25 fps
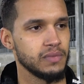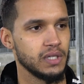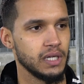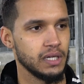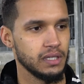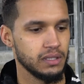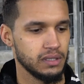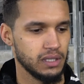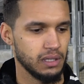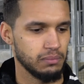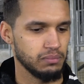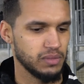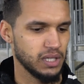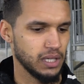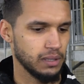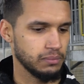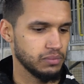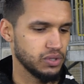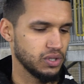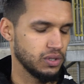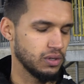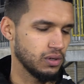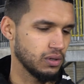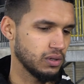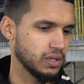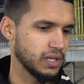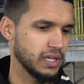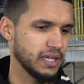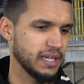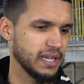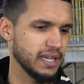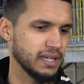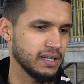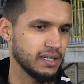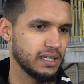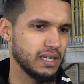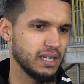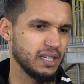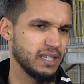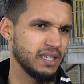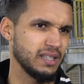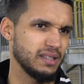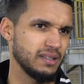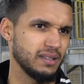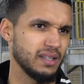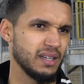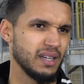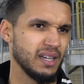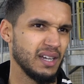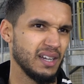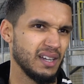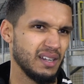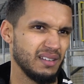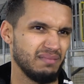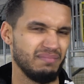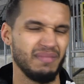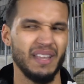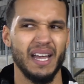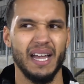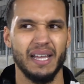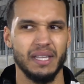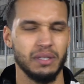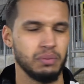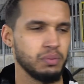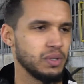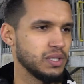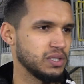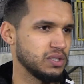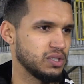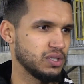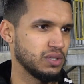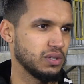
Yeah, sometimes you're not going to get clean, nice wins.